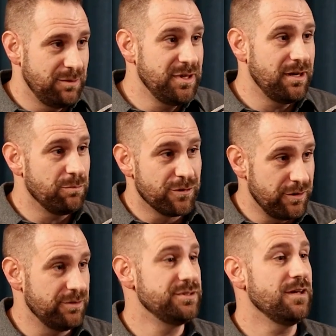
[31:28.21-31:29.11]
being
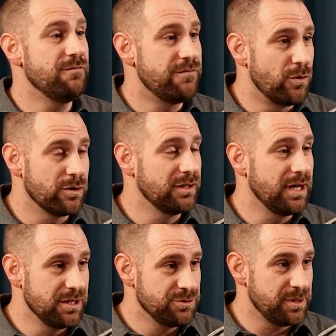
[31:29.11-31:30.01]
produced in foreign
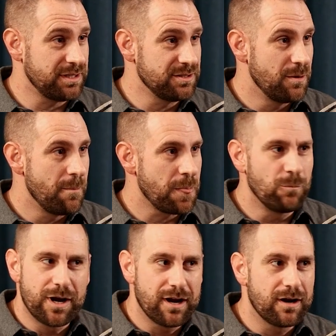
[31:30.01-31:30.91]
countries
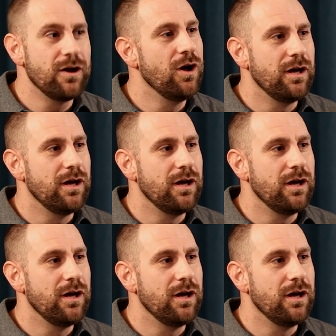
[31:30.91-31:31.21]
where...